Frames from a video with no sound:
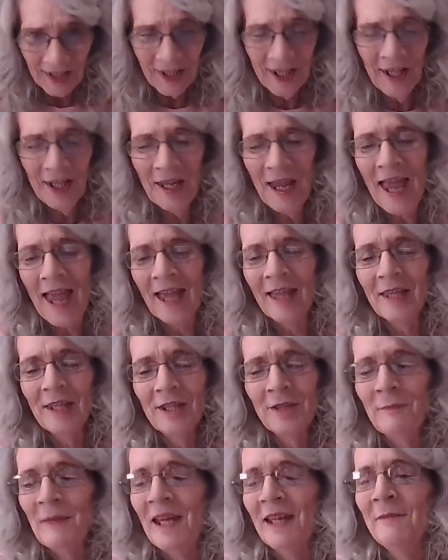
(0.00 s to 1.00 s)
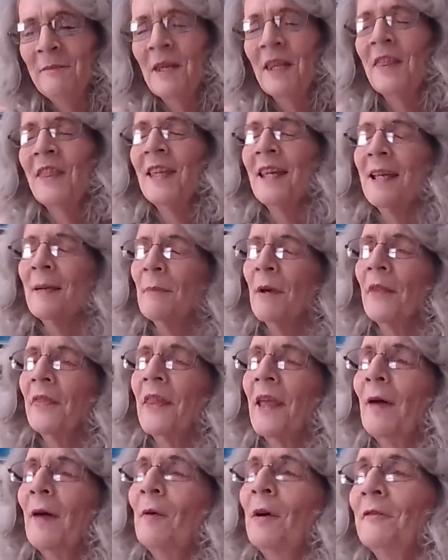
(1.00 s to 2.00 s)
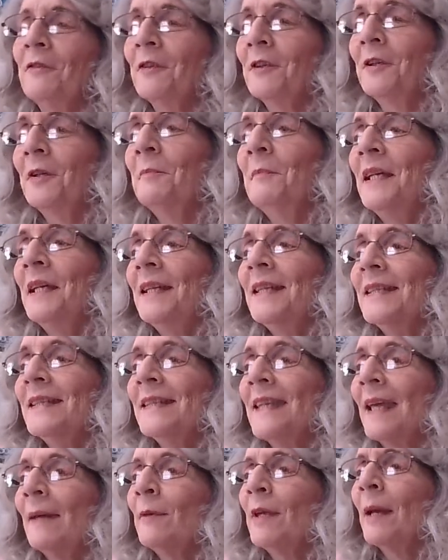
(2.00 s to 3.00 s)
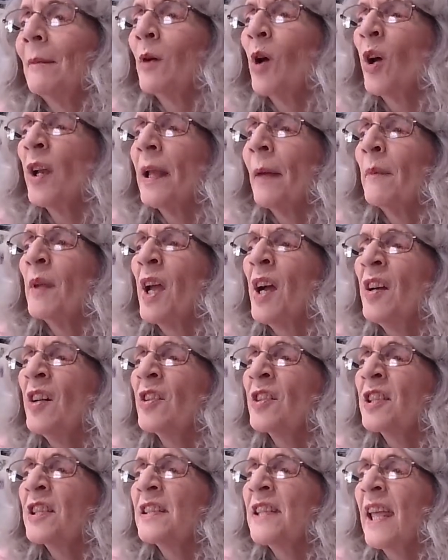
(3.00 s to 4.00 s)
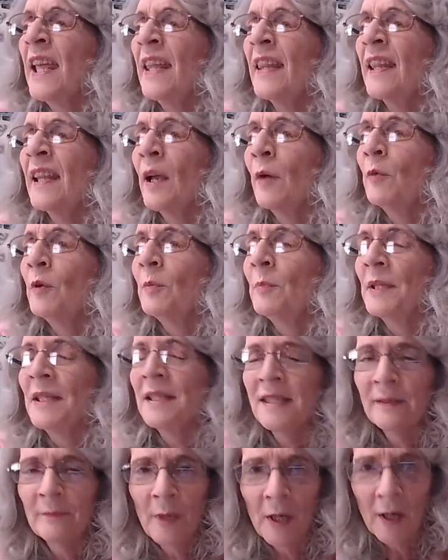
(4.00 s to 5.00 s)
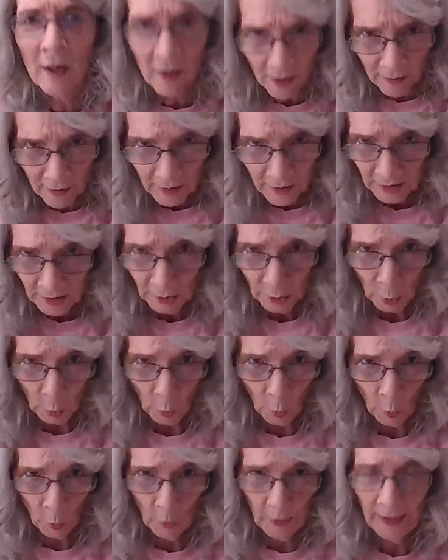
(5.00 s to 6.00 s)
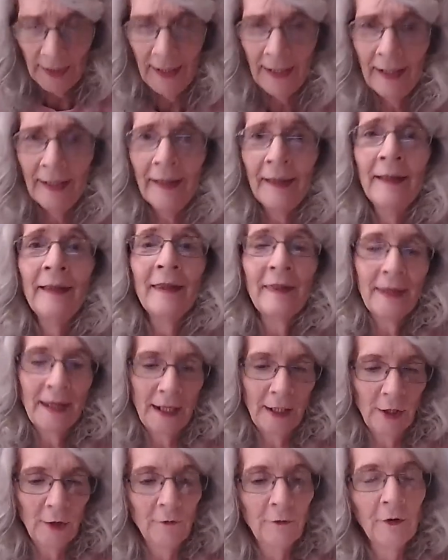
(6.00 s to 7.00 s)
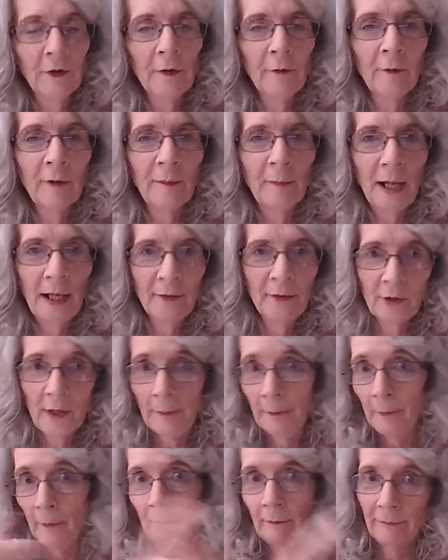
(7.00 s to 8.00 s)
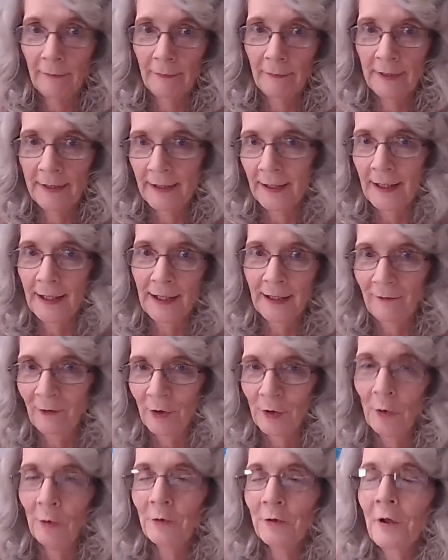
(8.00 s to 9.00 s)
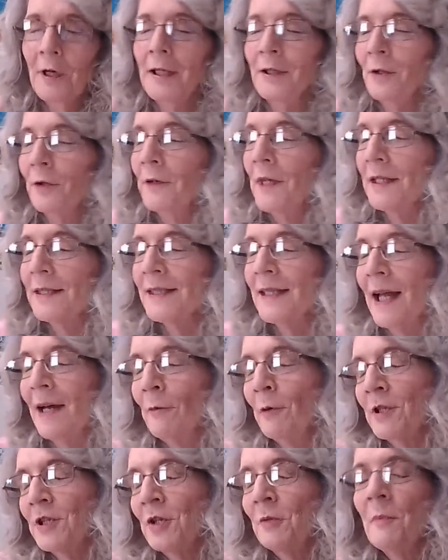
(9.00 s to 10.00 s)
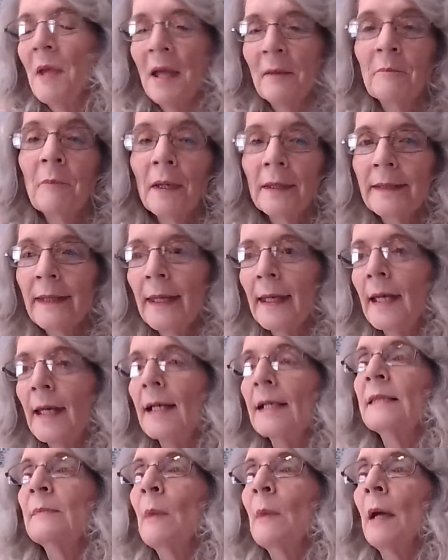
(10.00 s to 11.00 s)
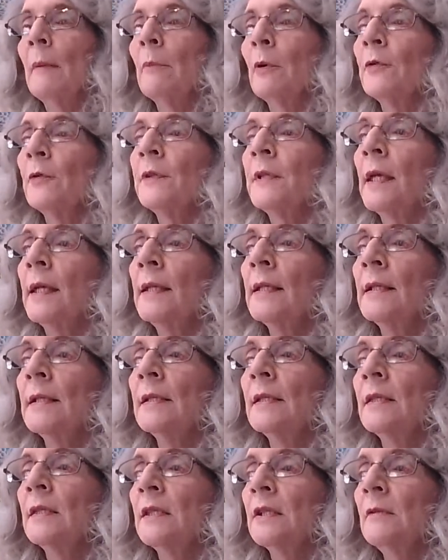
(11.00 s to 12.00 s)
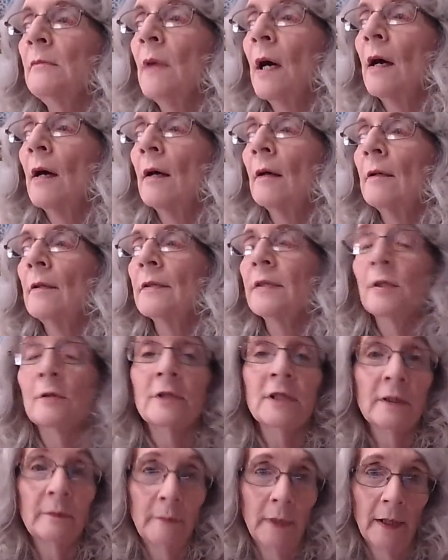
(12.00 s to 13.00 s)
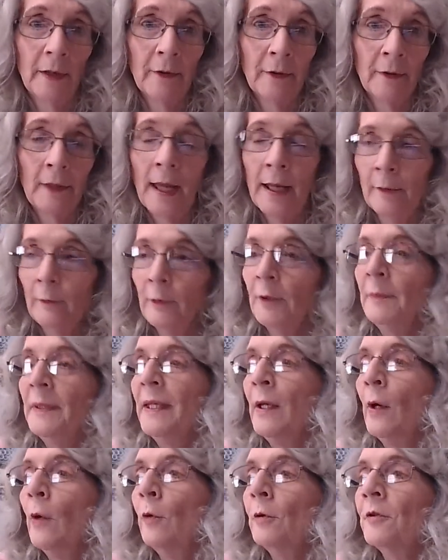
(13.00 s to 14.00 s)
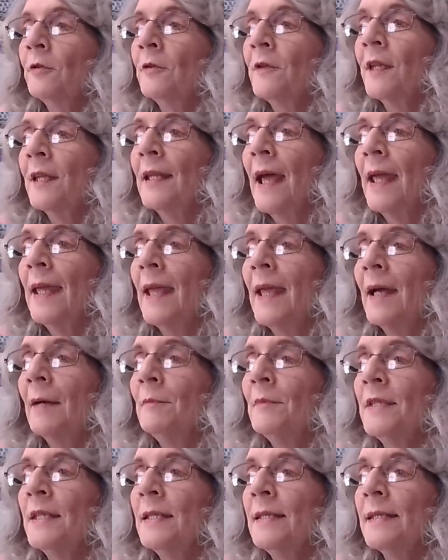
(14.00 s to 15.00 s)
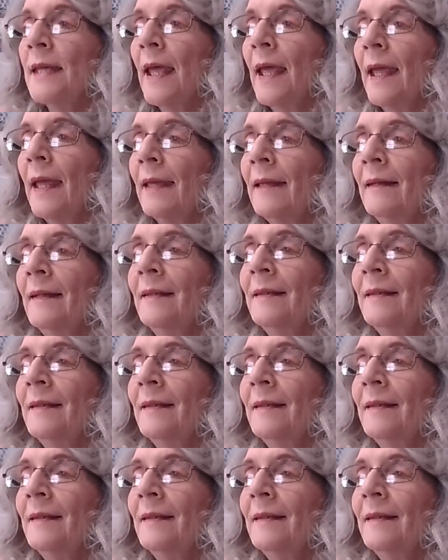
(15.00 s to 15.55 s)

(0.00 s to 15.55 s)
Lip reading: Yeah, you made me think about that one for a minute, Debbie. I'm younger today than I will be tomorrow. Okay, thank you for the reminder. I'm getting even older. I know that's not what you meant, but yes, my birthday is tomorrow. So tomorrow I will be older than I am today.